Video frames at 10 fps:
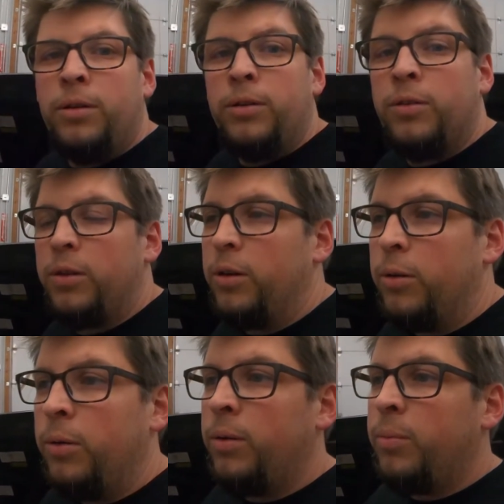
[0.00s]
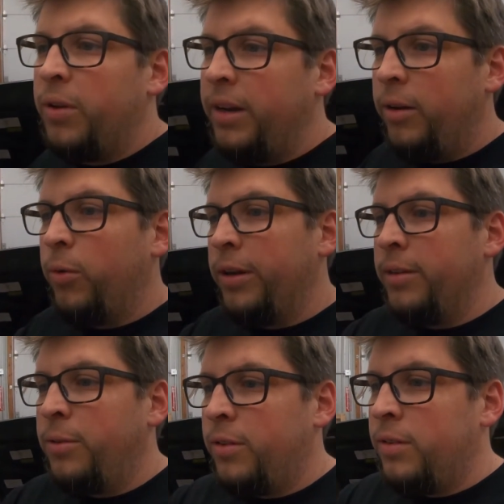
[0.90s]
So, but
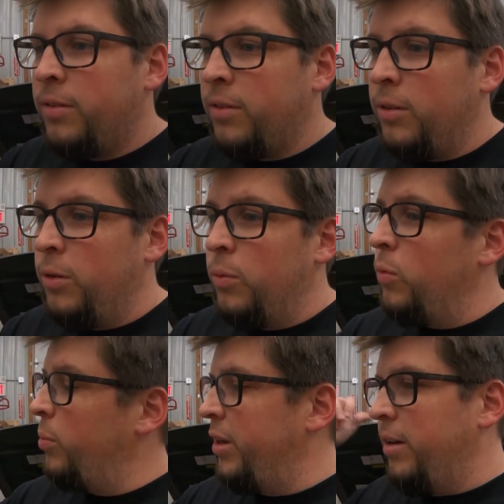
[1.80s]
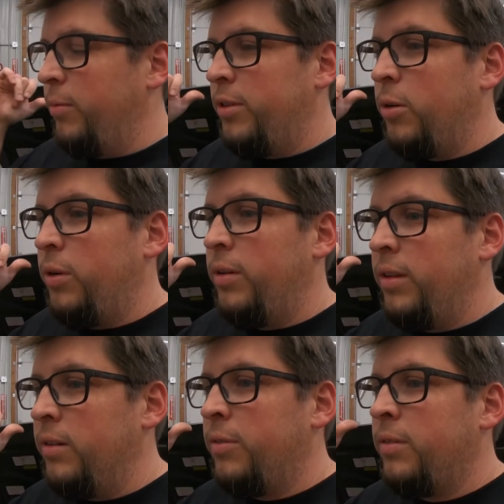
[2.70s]
anyways, so we'll be done with tuning
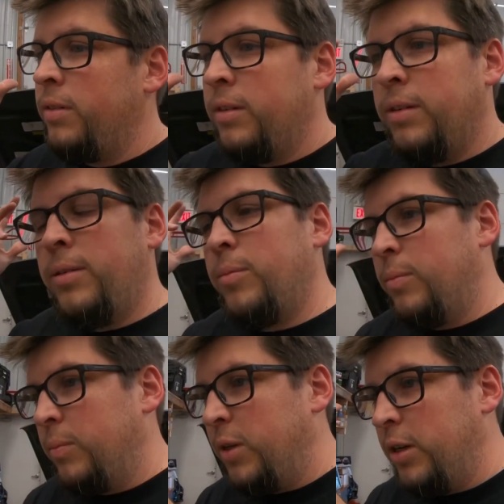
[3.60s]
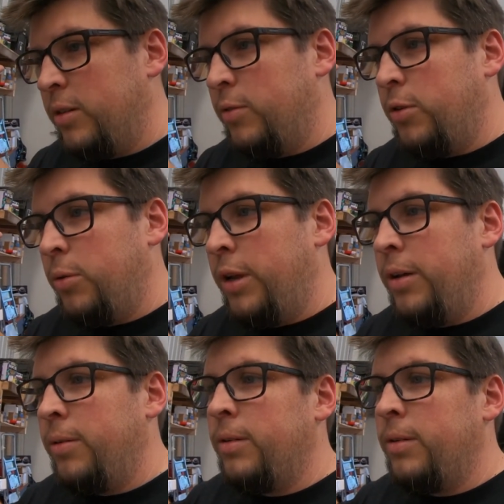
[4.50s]
this because of Shootout.